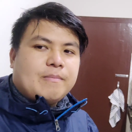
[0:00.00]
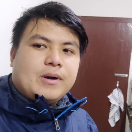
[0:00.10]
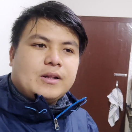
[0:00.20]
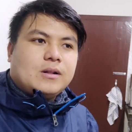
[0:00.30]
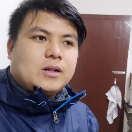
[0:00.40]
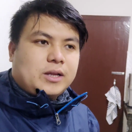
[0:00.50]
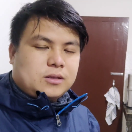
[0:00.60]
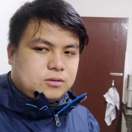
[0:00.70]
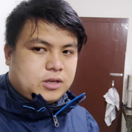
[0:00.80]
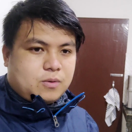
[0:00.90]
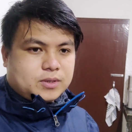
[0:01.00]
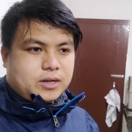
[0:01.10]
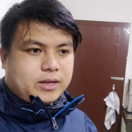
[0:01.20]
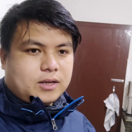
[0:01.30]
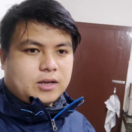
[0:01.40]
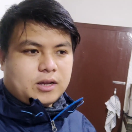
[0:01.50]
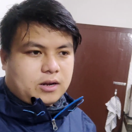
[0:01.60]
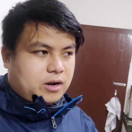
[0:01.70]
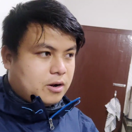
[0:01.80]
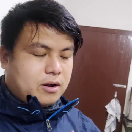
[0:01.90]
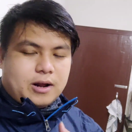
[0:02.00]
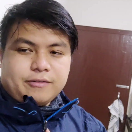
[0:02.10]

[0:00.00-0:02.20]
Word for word: but like today was like you know